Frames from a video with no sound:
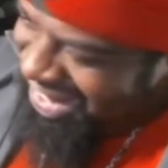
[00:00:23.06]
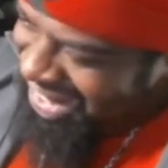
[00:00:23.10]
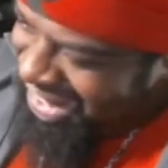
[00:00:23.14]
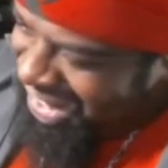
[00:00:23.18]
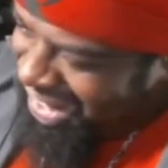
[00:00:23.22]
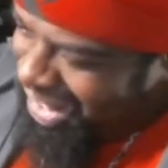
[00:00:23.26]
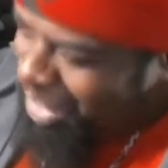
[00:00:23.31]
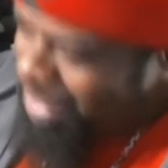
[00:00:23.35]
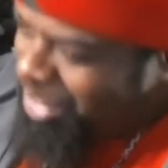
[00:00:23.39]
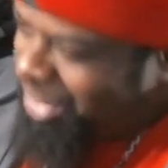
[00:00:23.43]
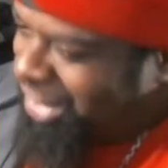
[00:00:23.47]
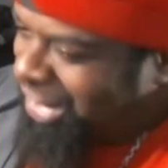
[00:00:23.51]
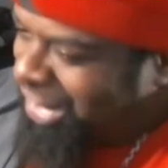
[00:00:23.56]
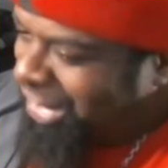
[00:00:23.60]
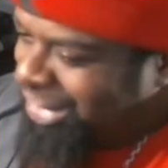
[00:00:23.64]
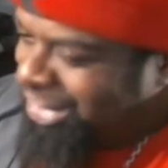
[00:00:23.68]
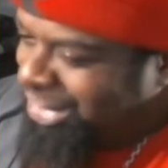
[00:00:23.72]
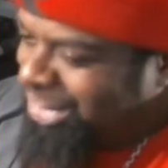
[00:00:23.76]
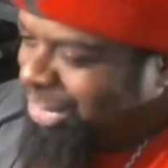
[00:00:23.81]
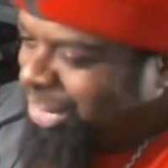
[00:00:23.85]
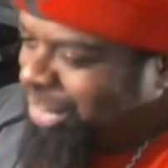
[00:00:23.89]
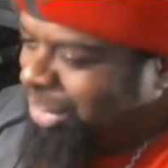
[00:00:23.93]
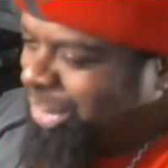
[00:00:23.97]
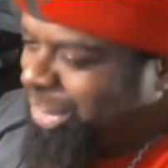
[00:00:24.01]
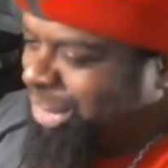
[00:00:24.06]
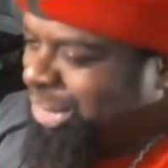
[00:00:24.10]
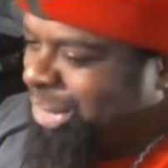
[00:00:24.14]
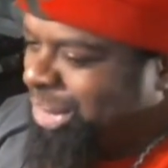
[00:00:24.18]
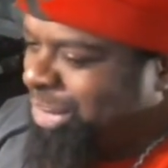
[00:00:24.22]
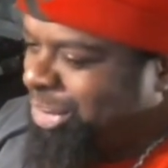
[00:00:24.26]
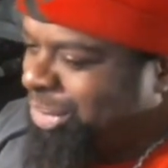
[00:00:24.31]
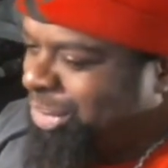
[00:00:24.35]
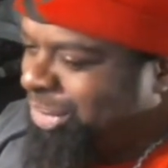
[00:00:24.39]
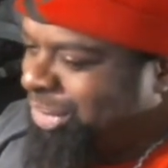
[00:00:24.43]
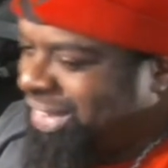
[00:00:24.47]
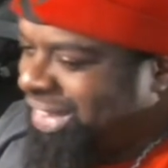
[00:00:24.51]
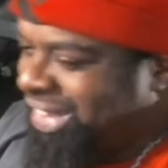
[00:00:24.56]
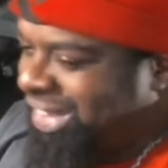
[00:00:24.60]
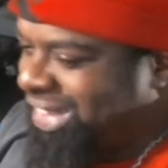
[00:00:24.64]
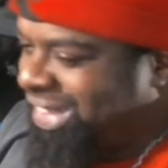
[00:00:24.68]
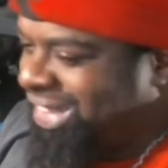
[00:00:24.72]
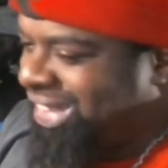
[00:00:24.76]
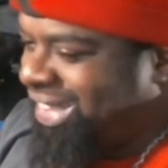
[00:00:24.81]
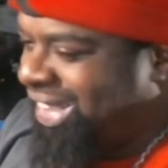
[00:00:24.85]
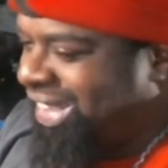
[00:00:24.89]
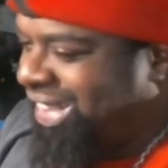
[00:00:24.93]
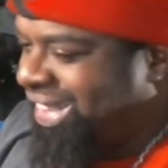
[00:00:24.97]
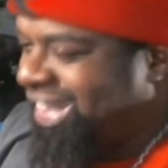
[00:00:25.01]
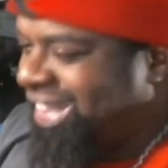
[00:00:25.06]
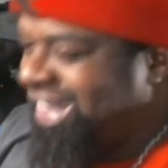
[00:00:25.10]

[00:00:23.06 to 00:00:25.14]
I'm gonna get so much trouble for this shit.